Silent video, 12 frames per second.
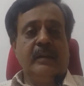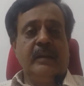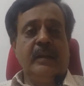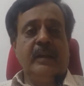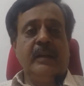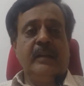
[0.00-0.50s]

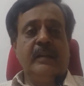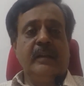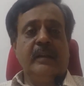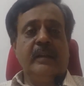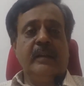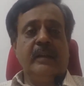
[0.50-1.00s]

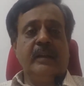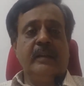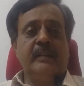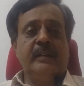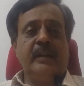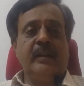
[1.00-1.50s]

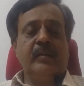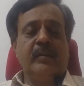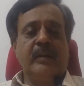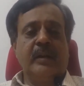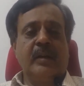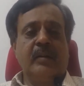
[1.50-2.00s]
anything
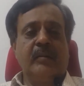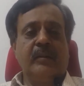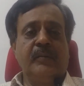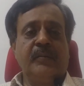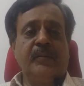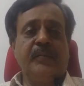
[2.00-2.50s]

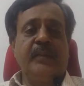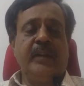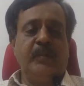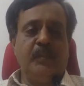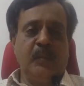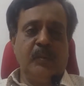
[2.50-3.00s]
around
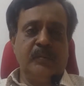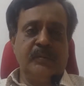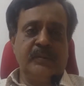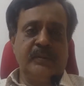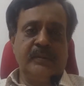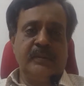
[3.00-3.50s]
15
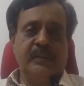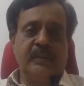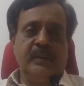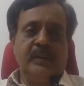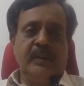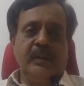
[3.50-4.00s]
moves,
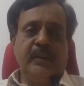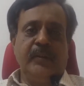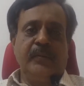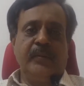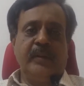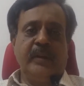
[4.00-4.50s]

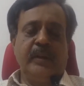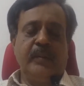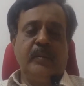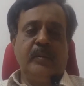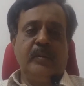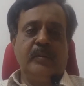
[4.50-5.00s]
if you are
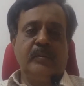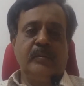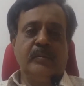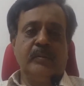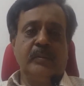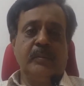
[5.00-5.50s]
able to
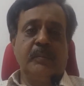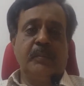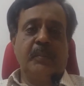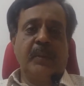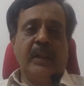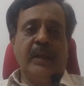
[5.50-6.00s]

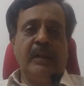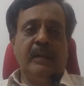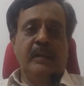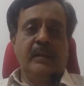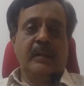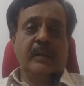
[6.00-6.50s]

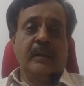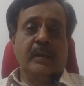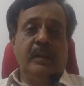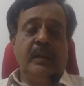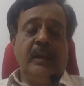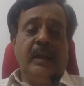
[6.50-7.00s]
plan,
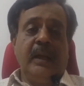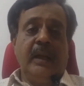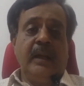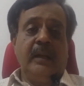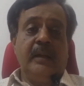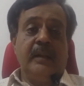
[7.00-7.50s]

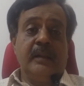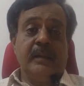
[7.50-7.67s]
and